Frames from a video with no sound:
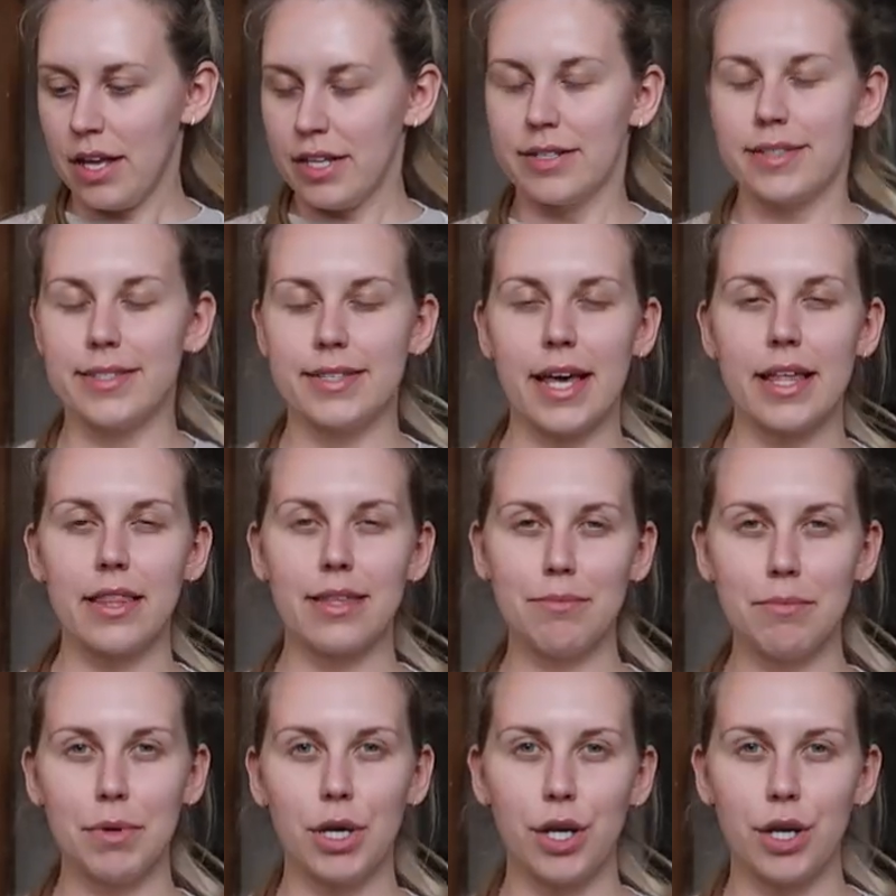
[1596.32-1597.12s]
Set
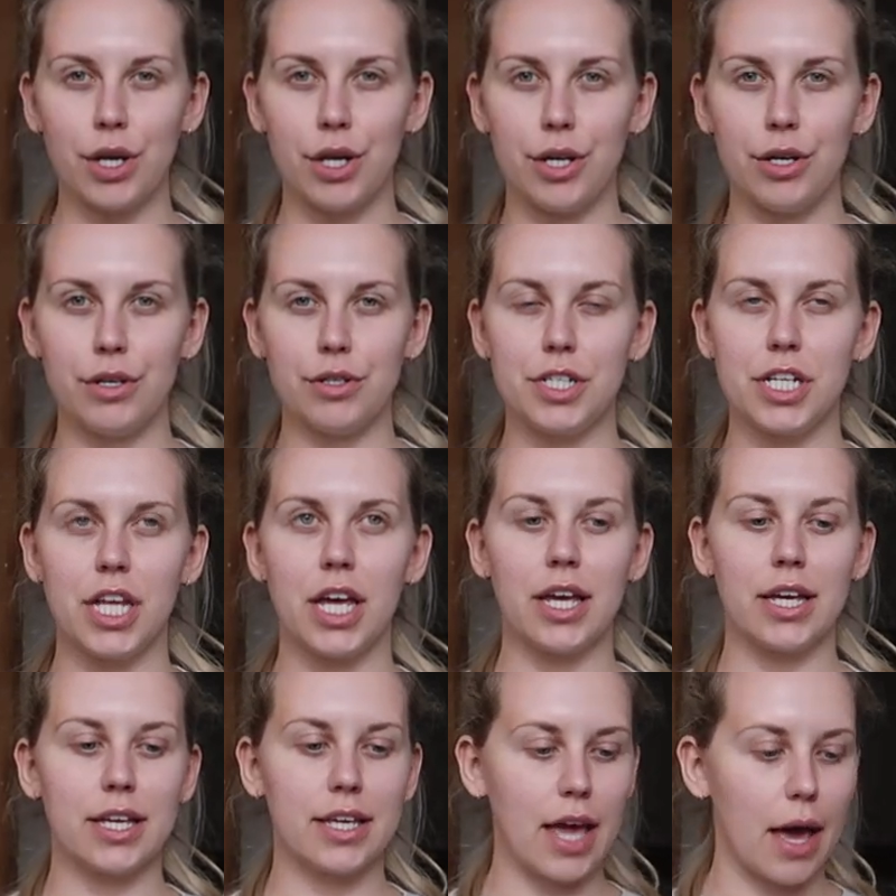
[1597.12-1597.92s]
the mood,
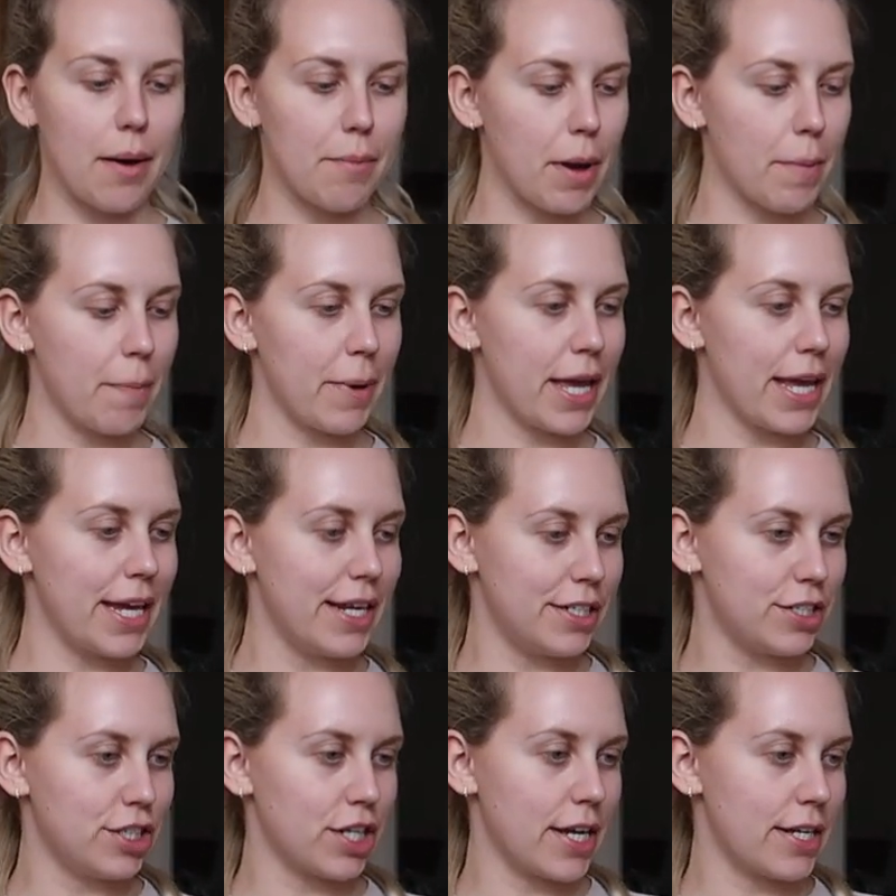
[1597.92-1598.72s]
get my
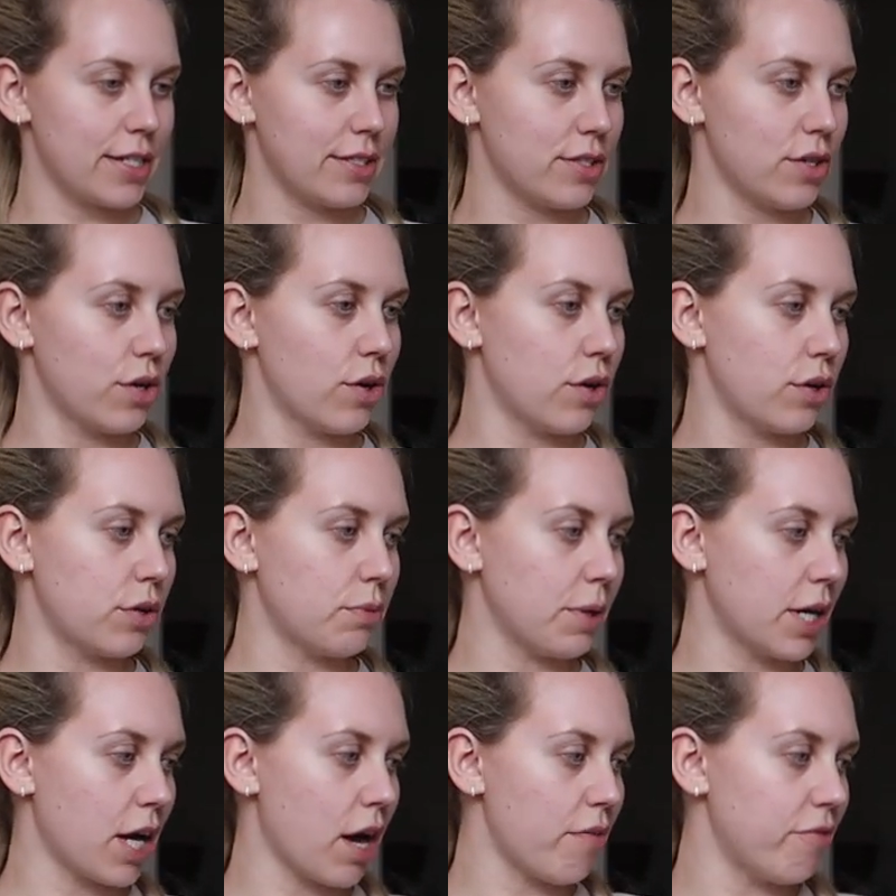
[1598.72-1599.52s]
PJs on,
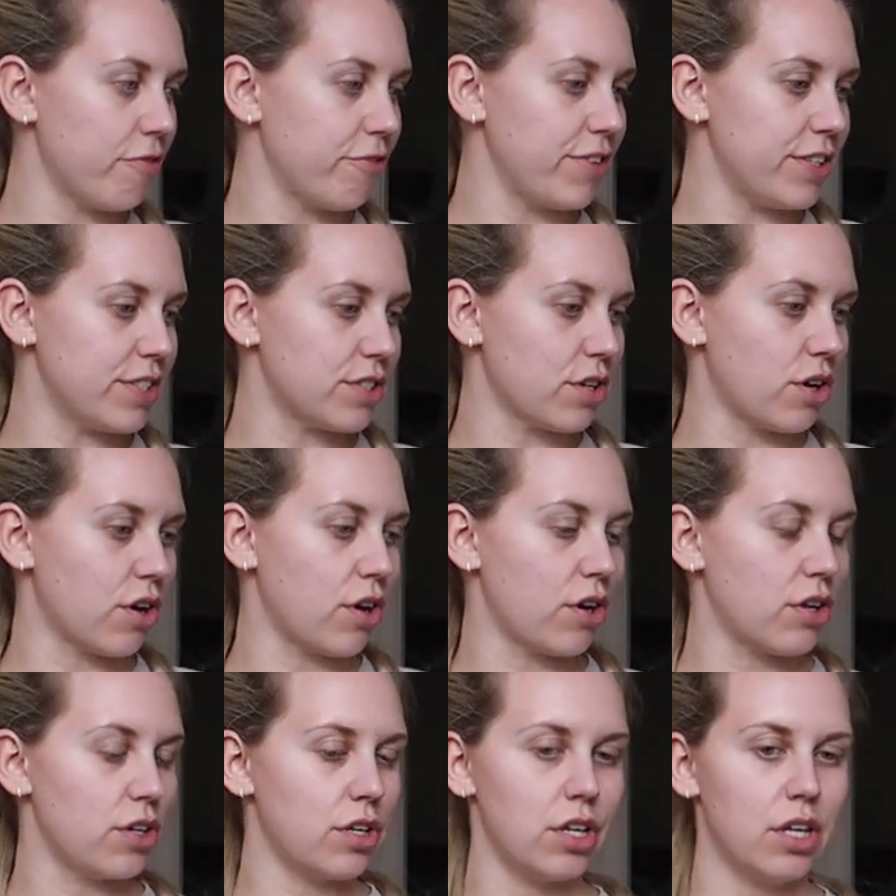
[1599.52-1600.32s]
my comfies
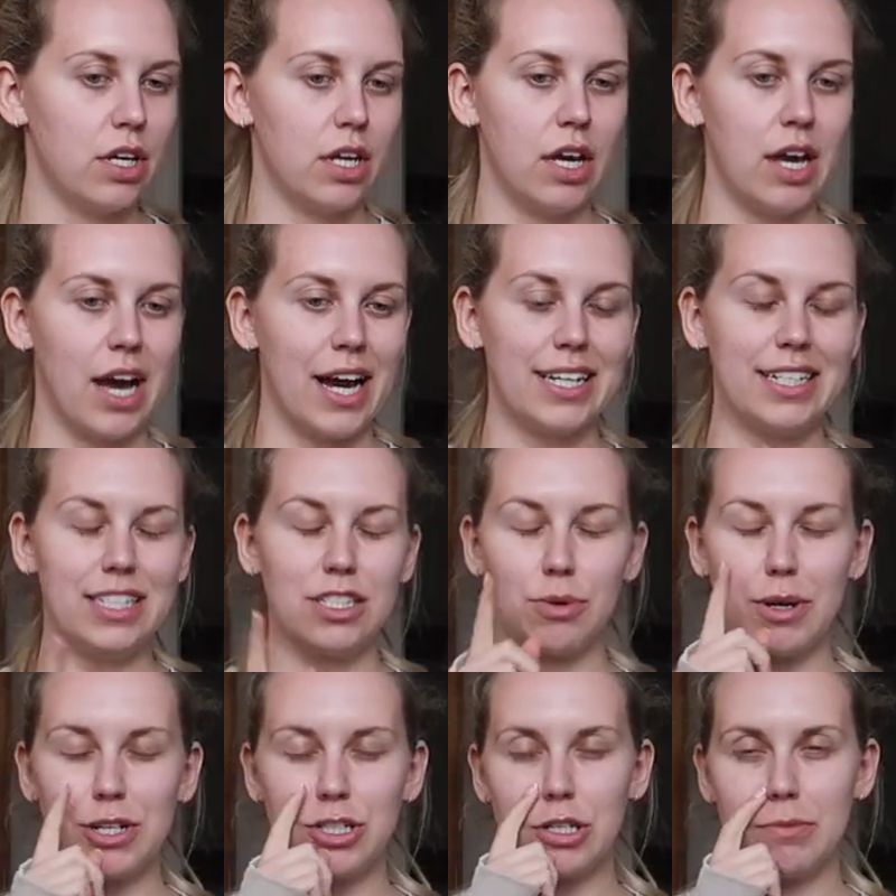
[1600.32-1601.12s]
on. I need
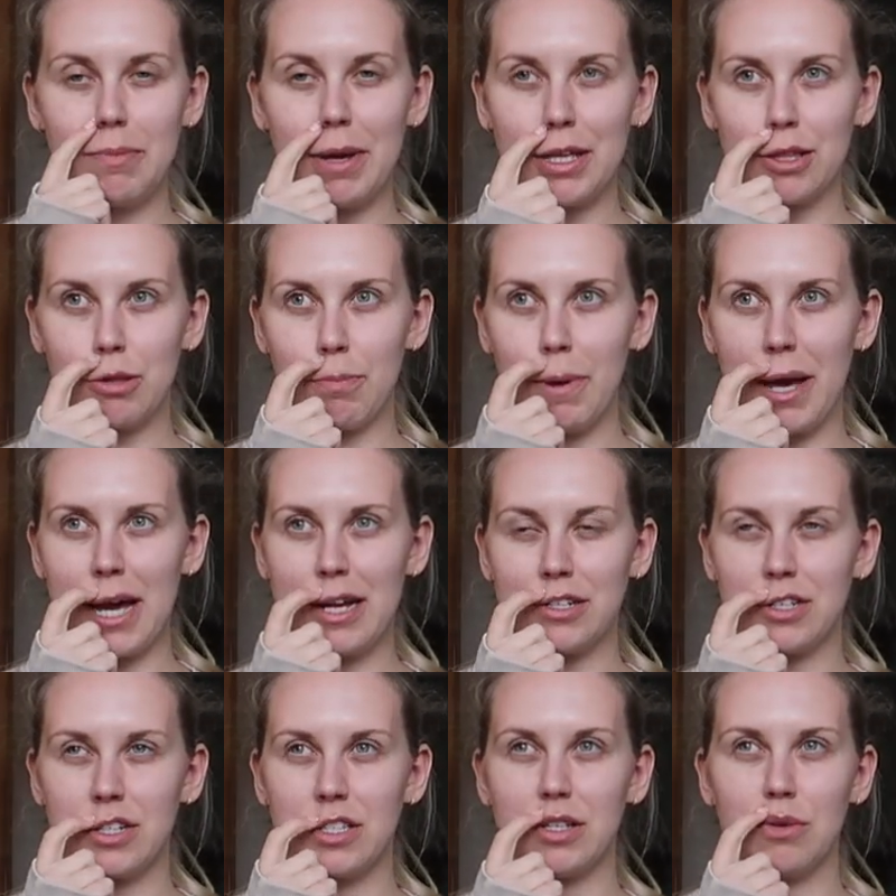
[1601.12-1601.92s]
to actually make the
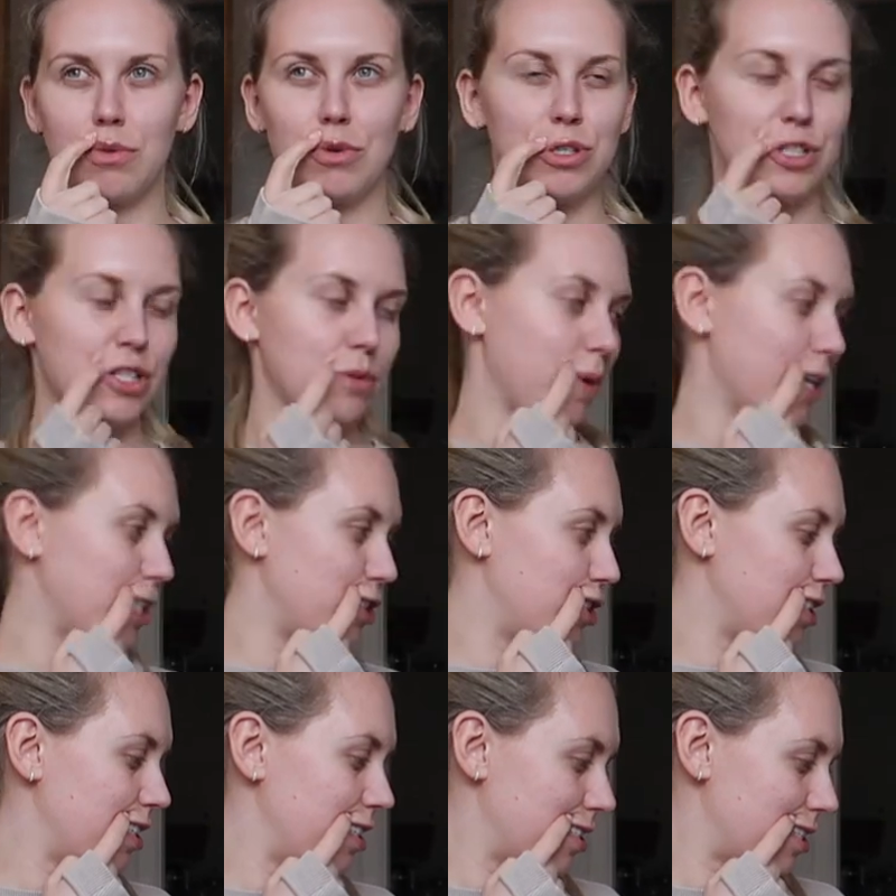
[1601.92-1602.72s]
bed because I washed the bed
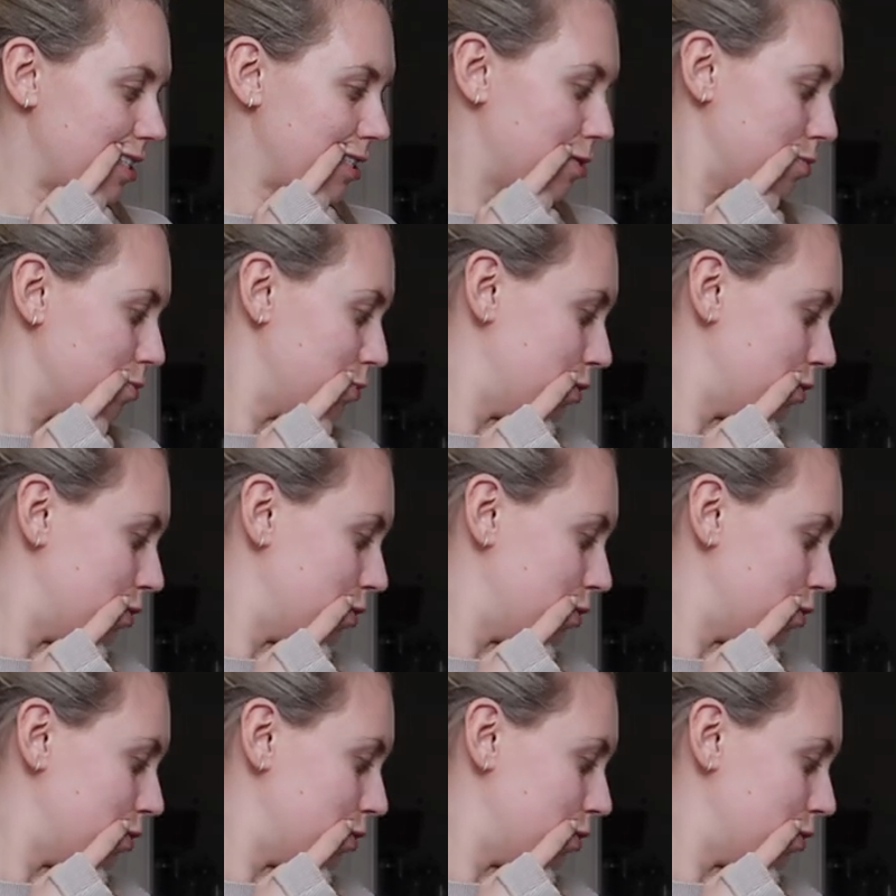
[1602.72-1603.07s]
sheets this